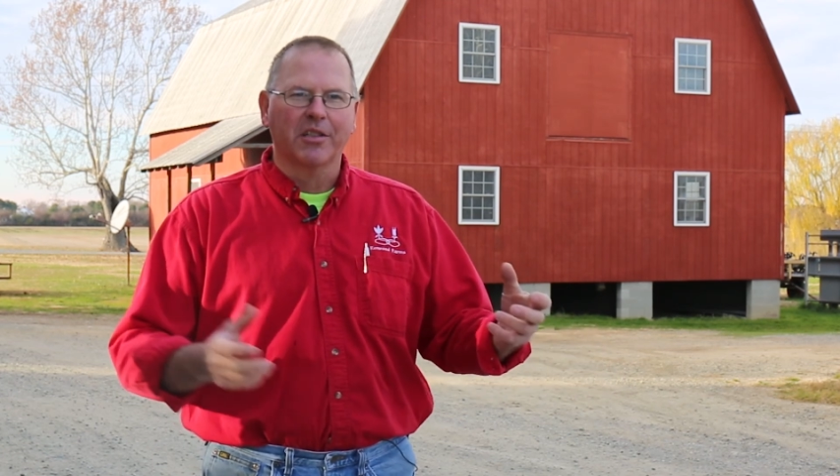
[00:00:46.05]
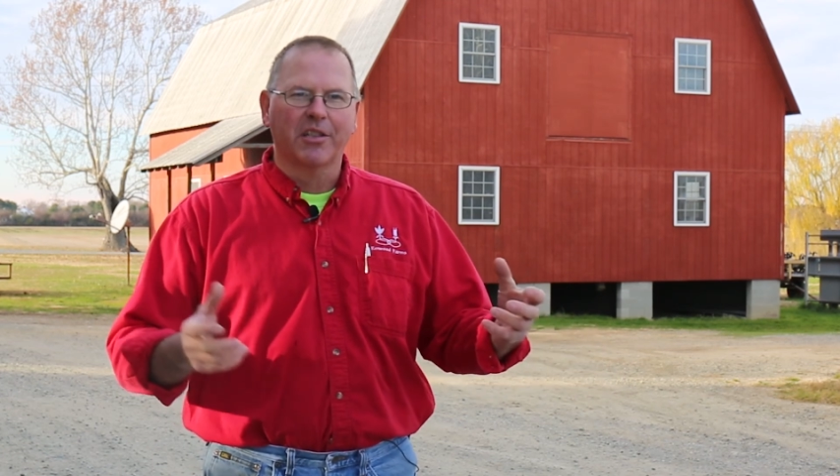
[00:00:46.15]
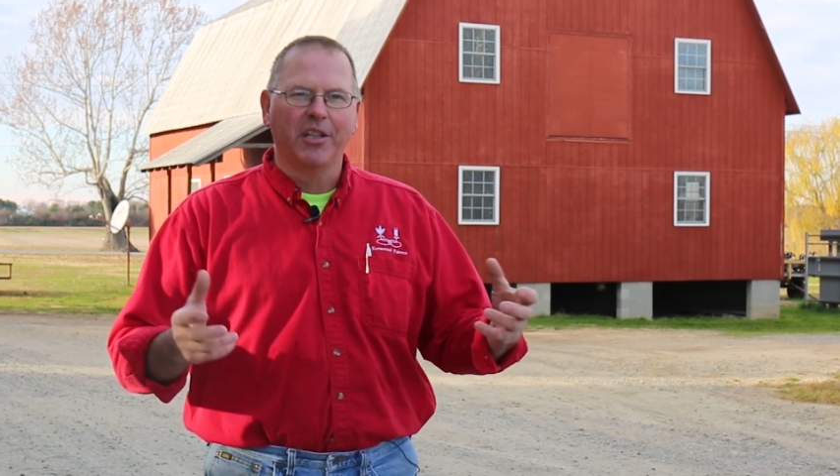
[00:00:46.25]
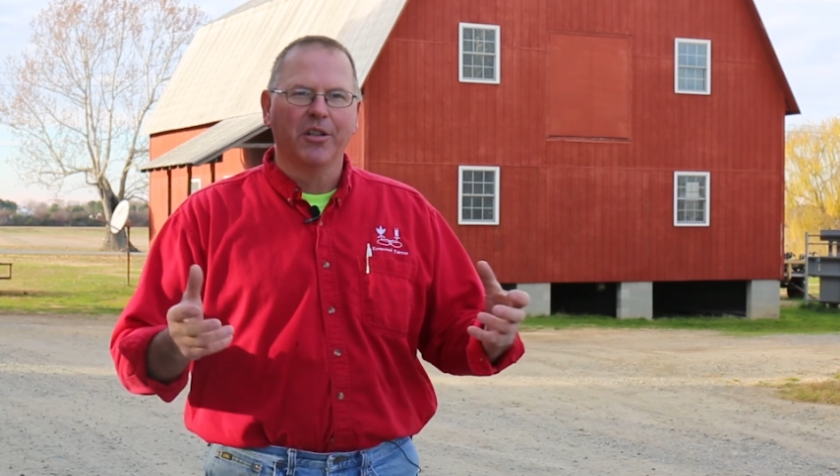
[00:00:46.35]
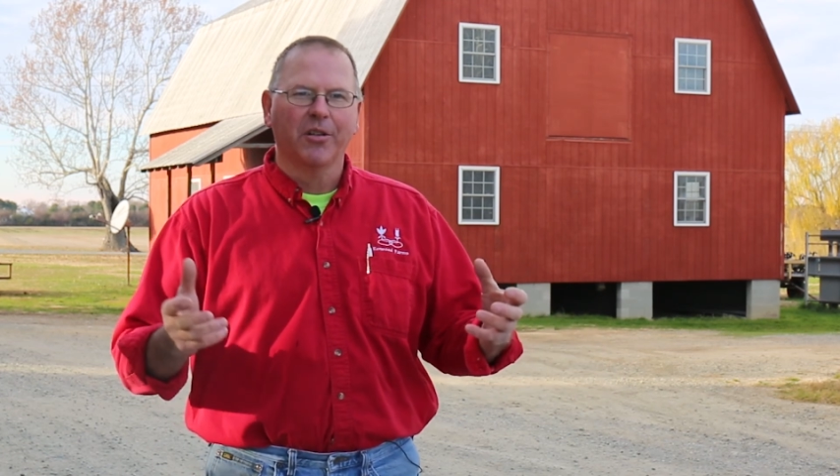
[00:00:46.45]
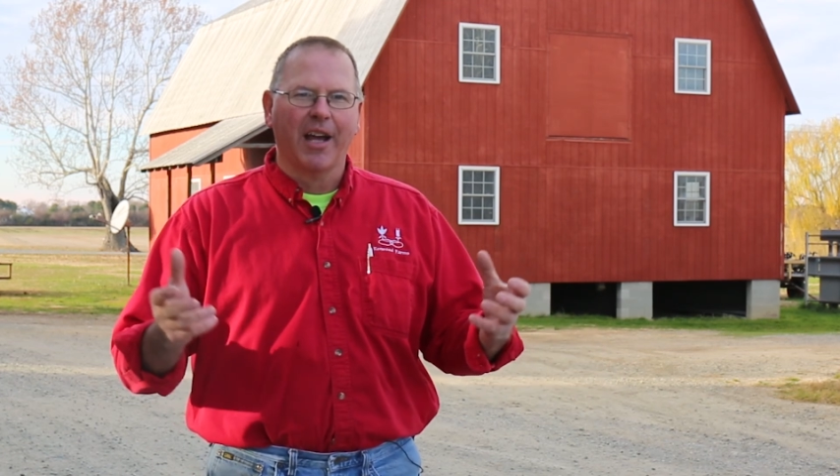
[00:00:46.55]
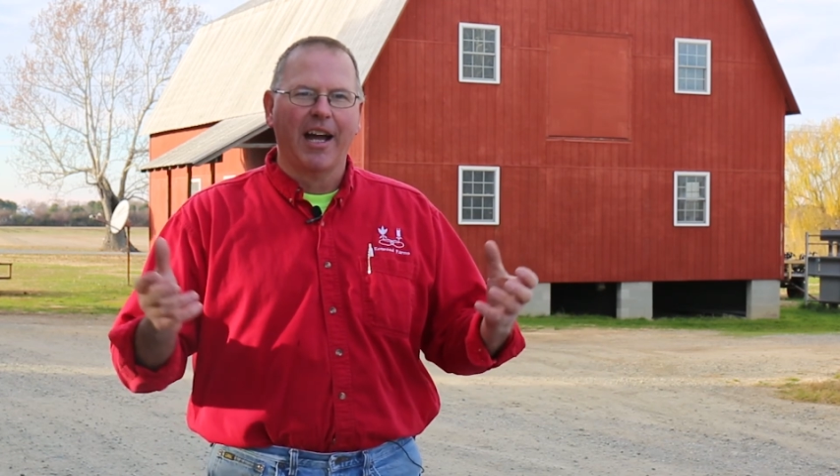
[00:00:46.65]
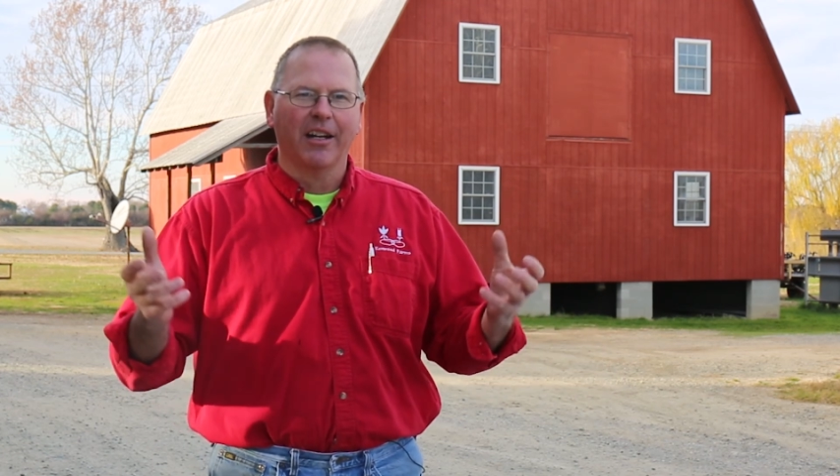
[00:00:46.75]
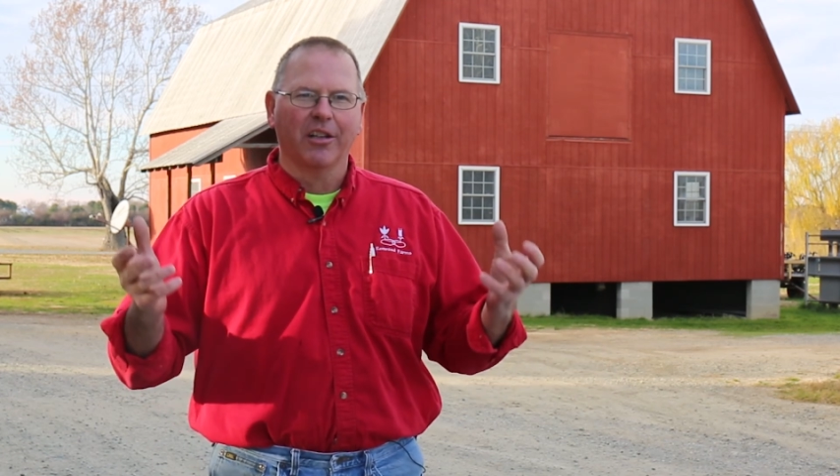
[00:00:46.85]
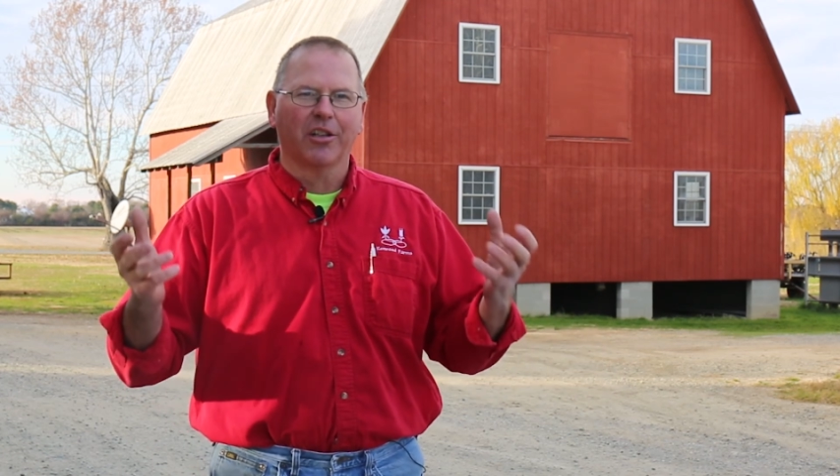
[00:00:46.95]
it's still
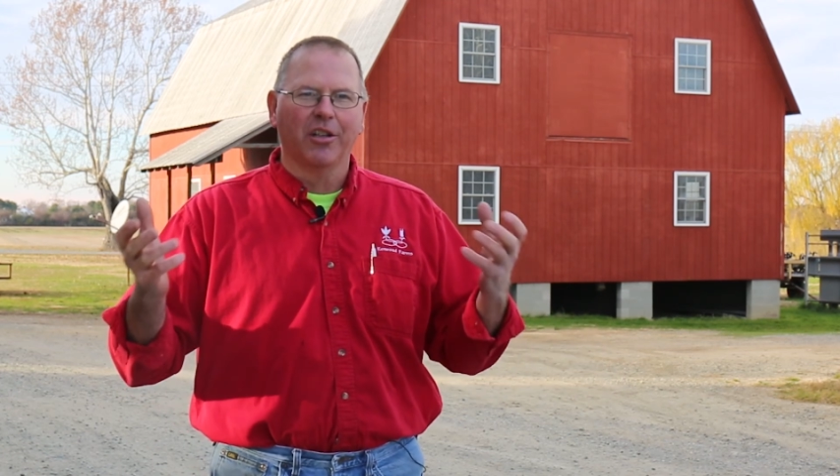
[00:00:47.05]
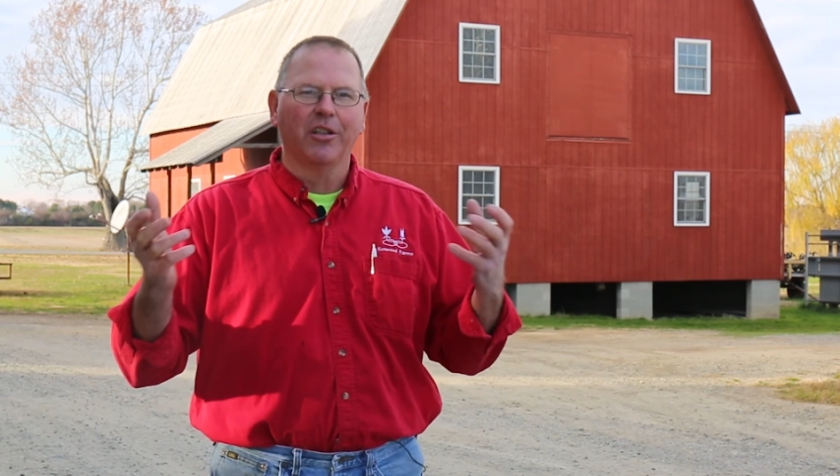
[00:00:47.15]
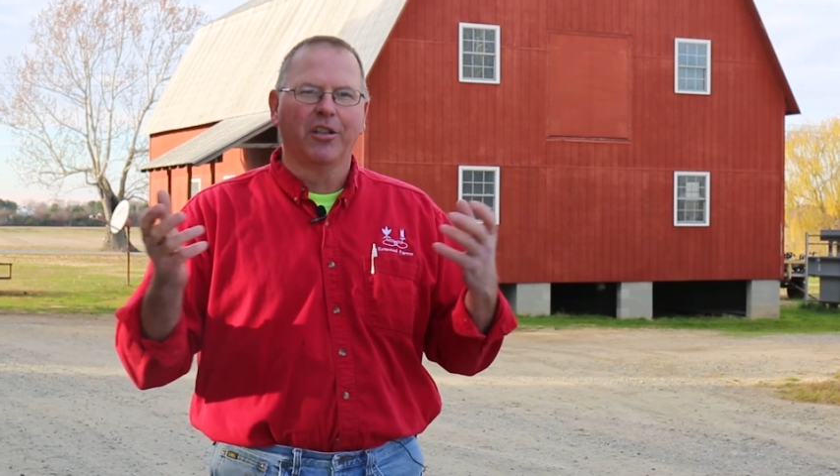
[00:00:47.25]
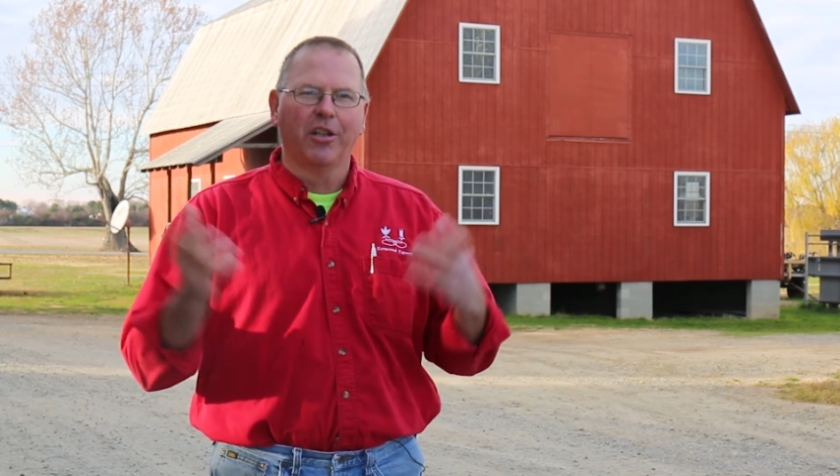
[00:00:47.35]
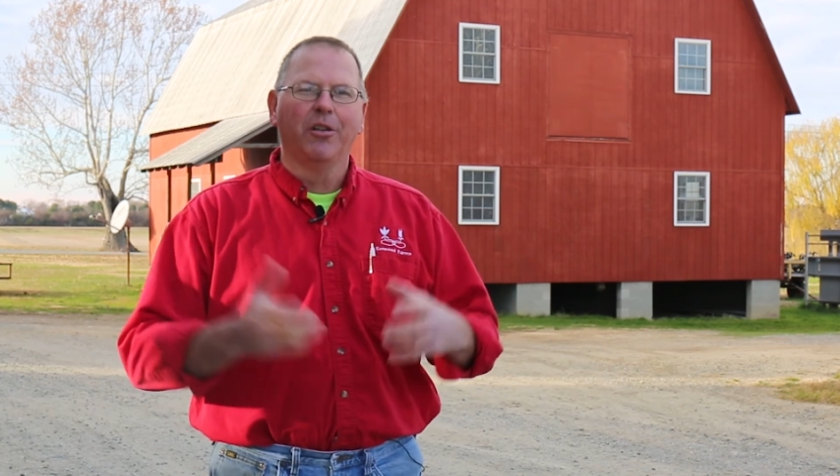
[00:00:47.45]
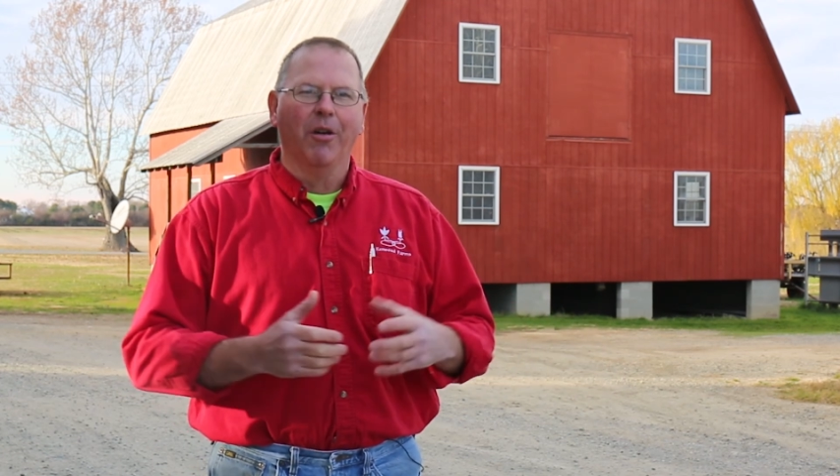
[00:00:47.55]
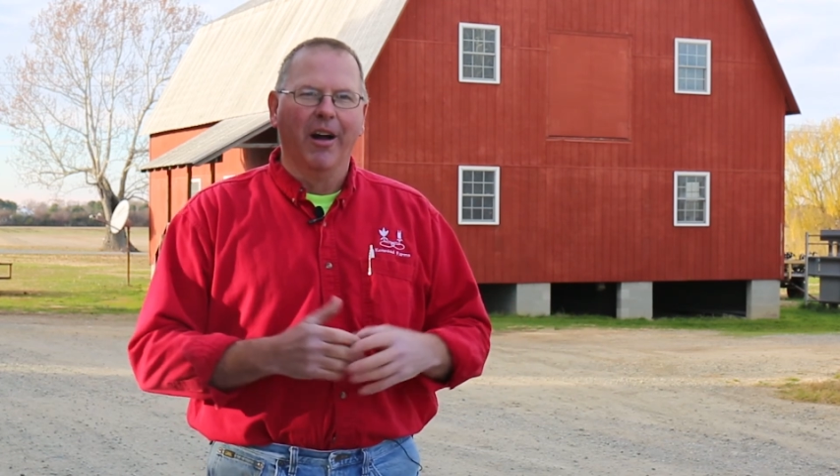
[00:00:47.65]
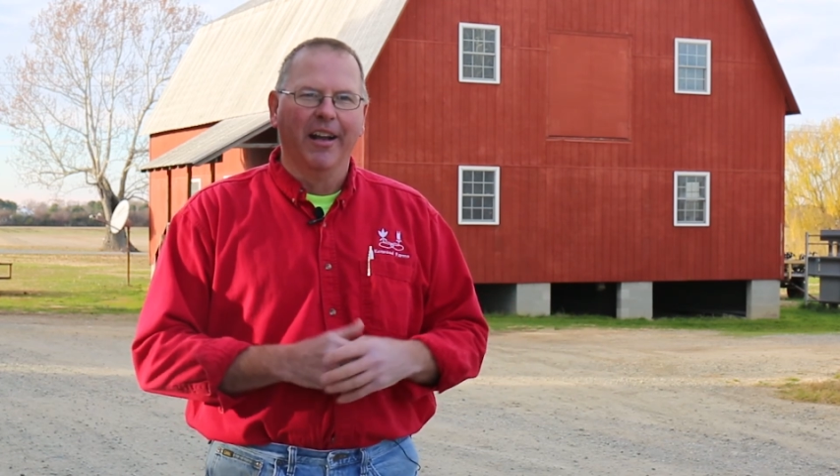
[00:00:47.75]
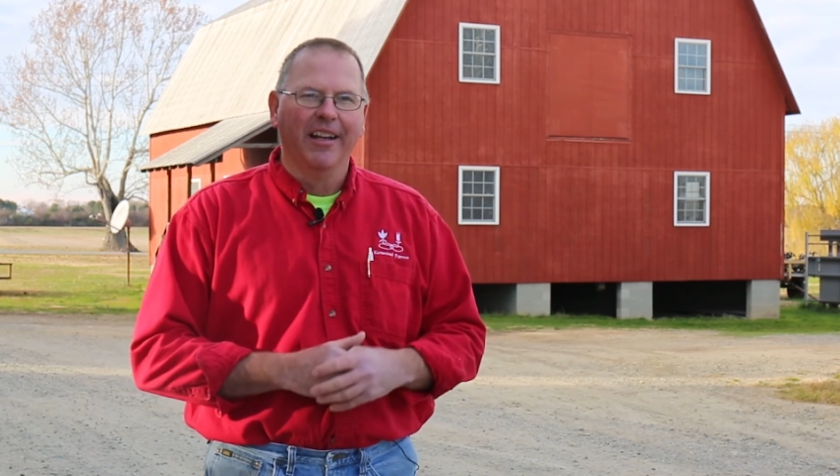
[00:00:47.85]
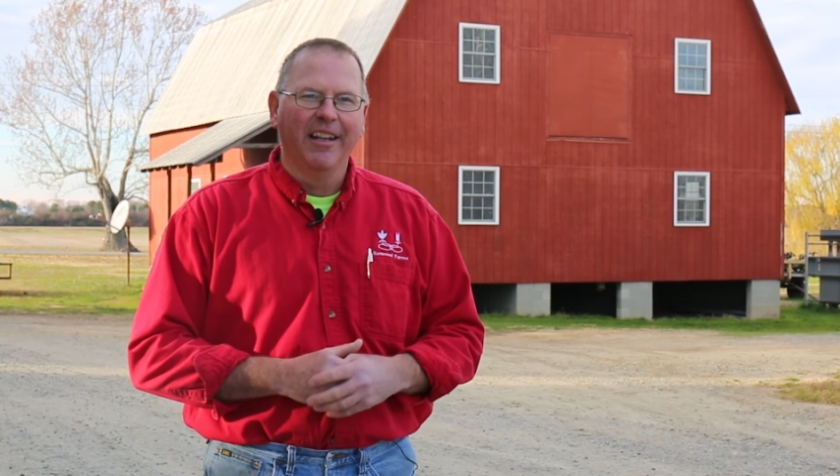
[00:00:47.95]
got a good dew
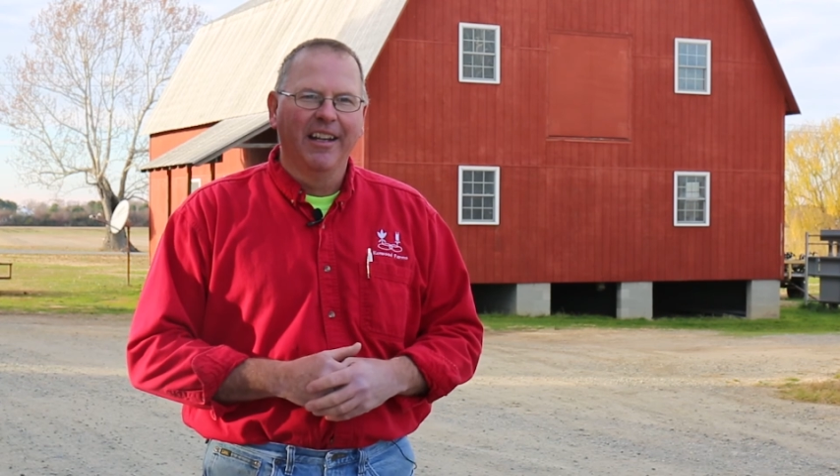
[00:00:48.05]
on it,